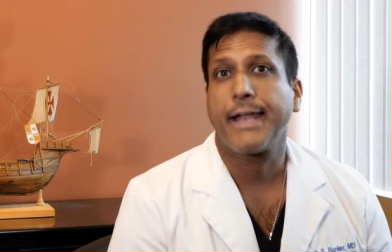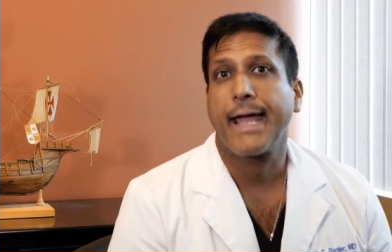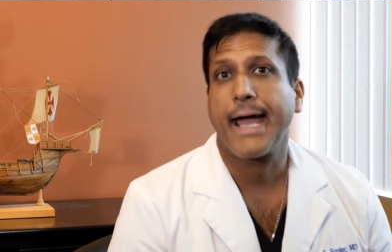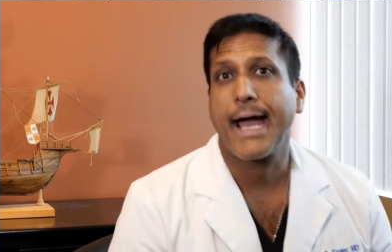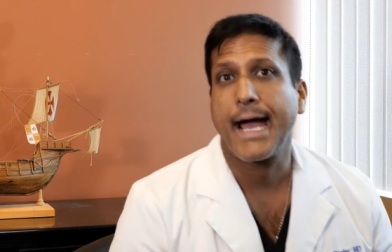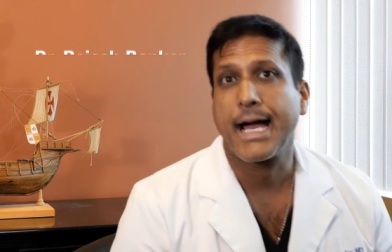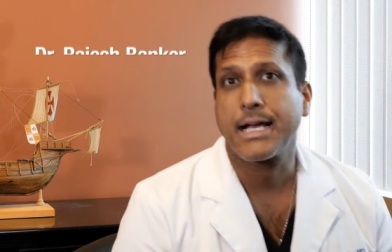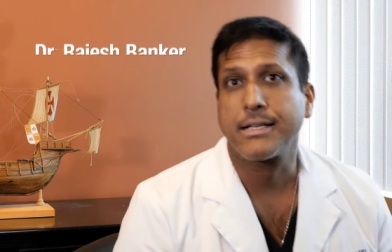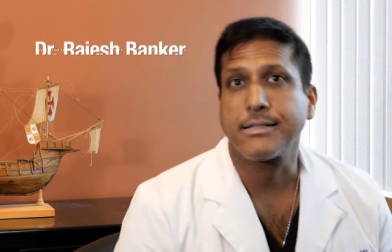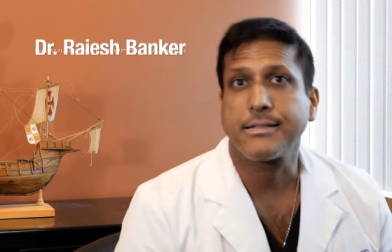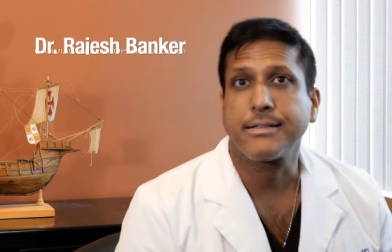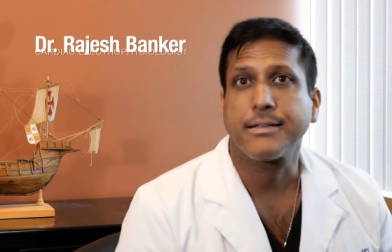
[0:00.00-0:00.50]

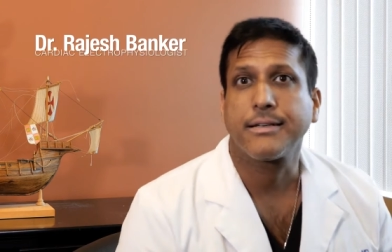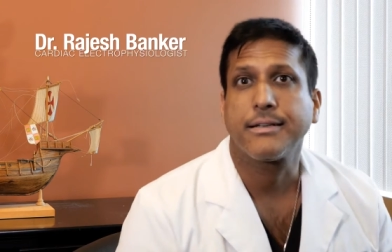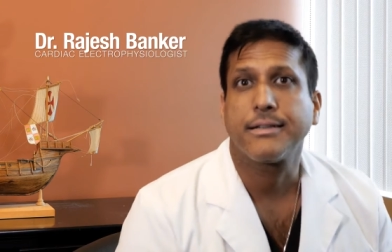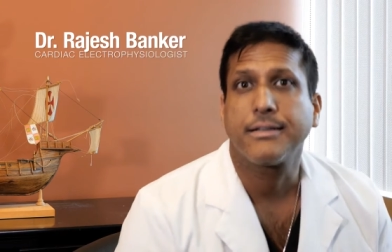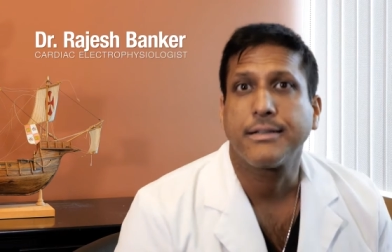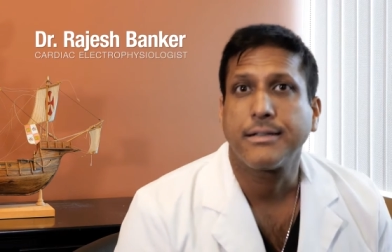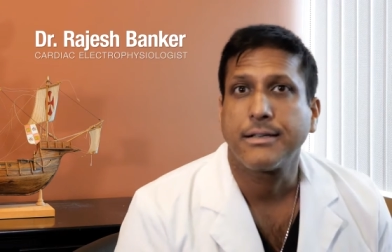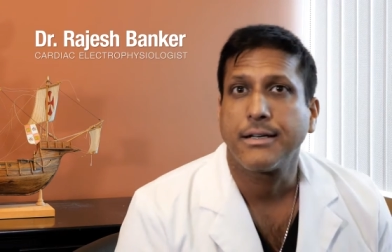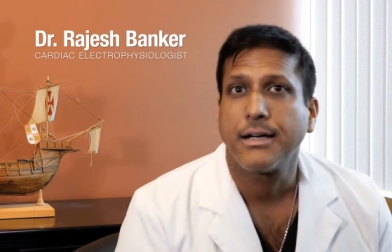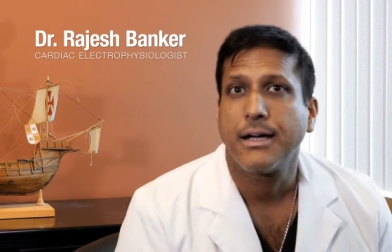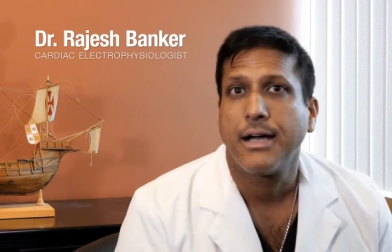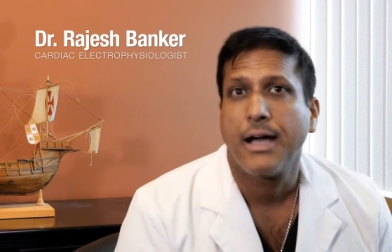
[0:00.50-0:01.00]
asked,
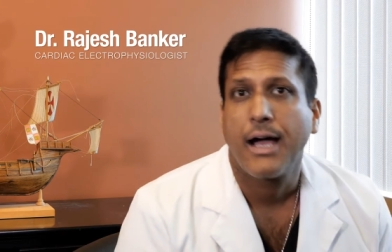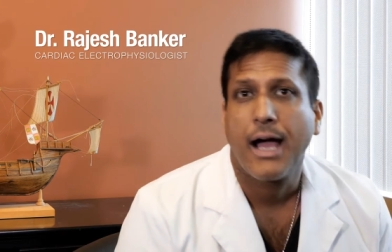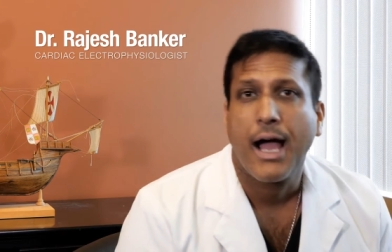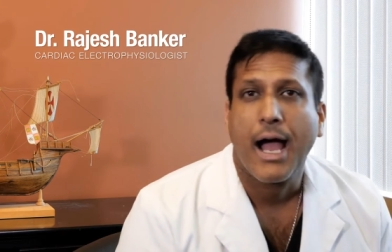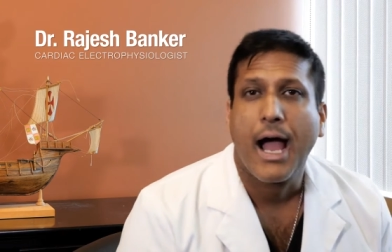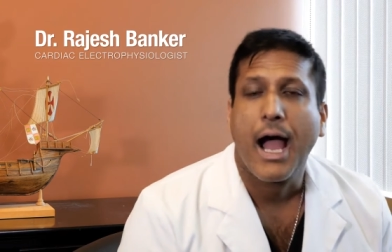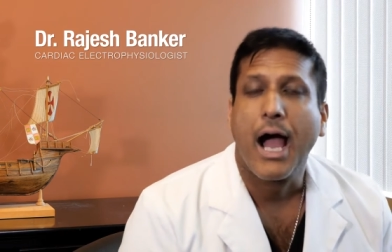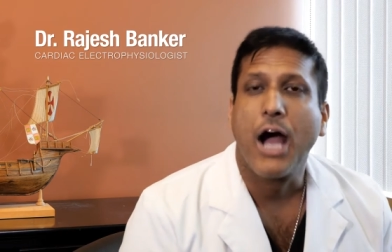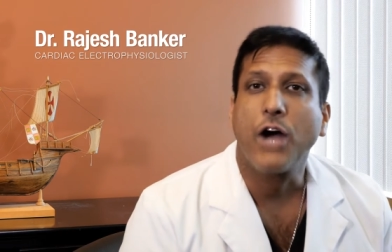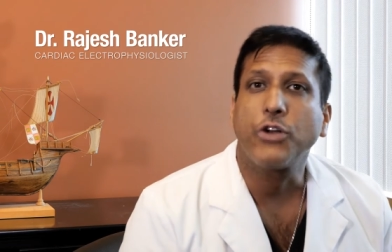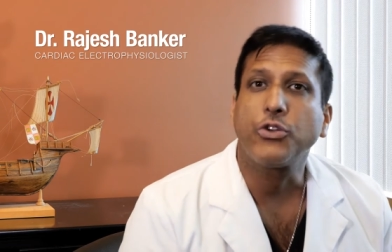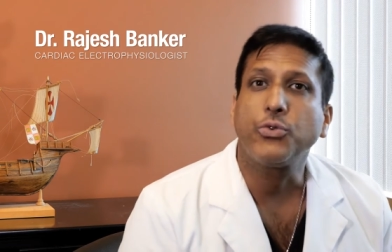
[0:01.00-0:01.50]

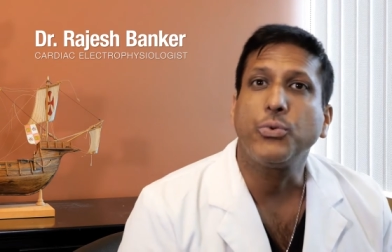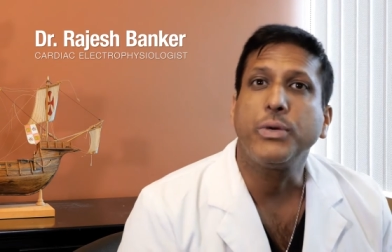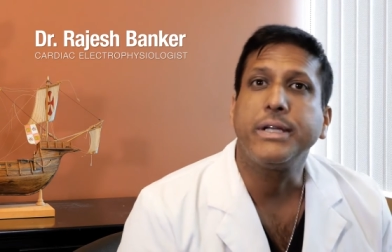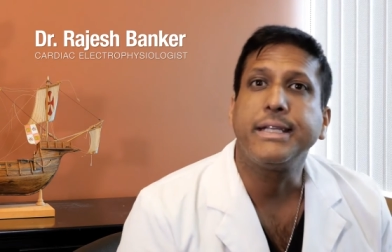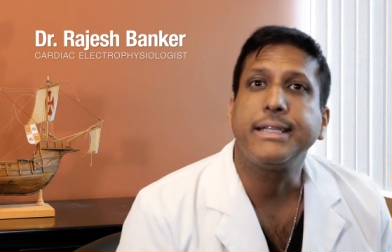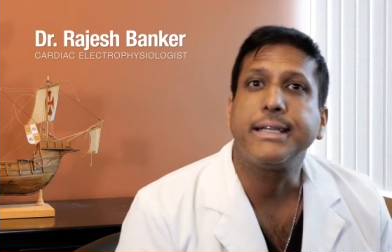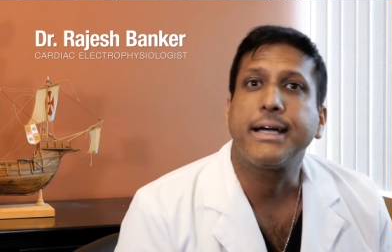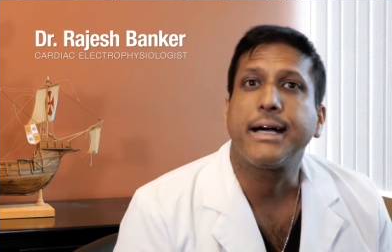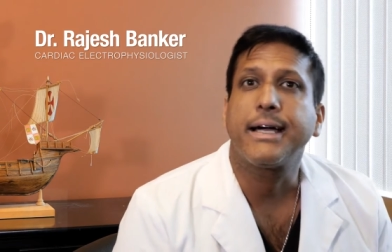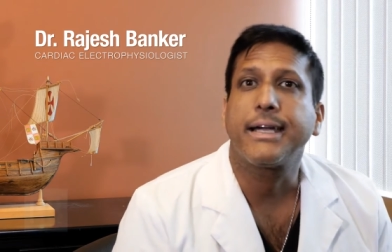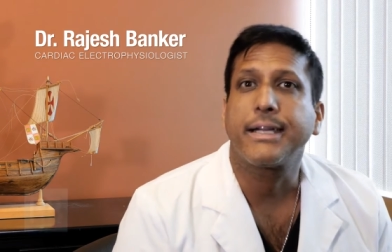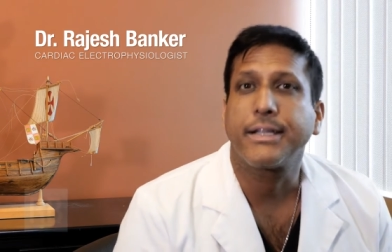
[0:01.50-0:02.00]
how do we
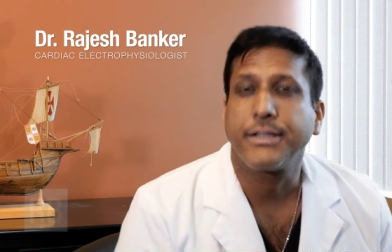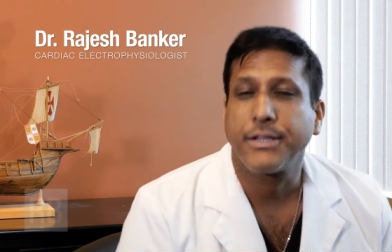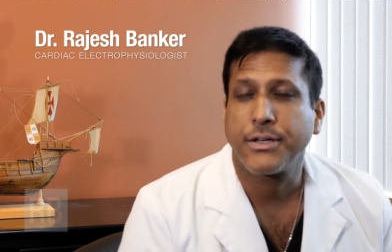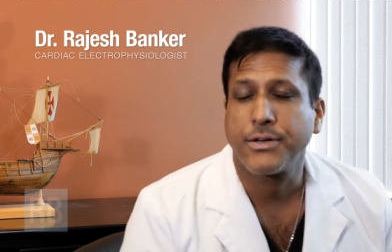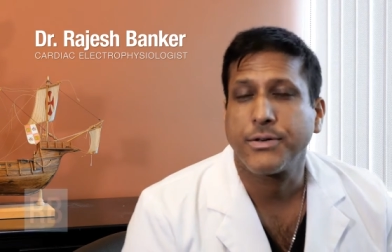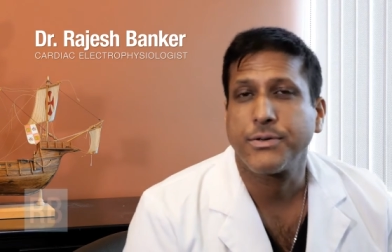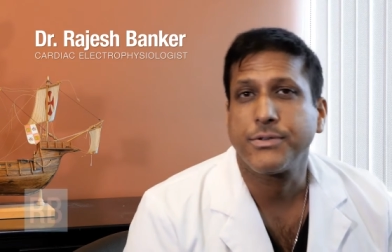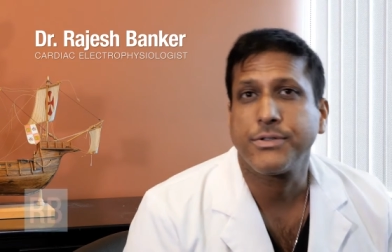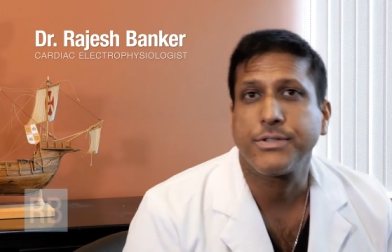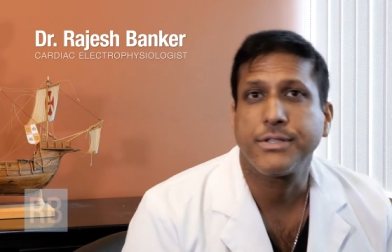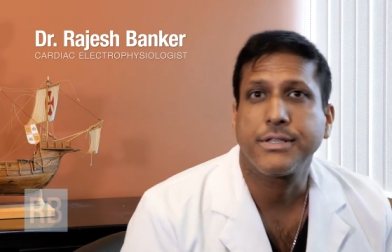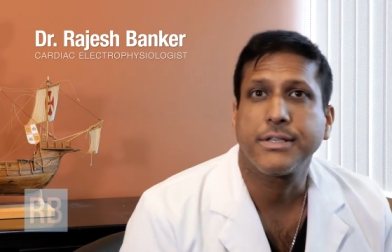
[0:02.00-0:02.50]

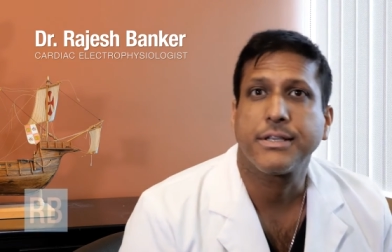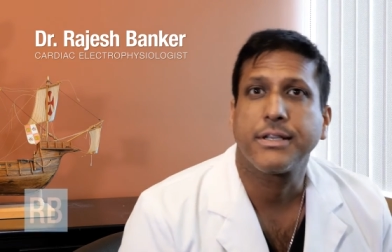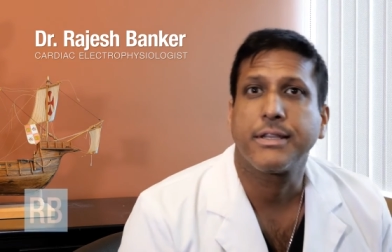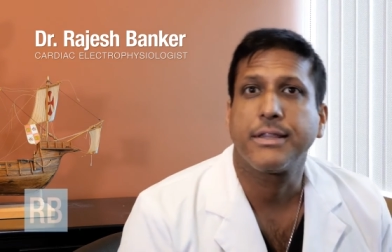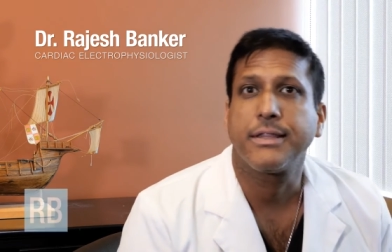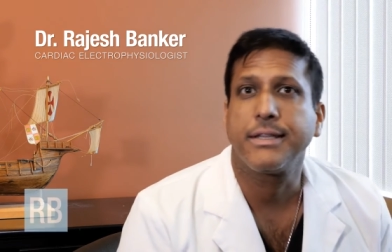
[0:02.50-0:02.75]
diagnose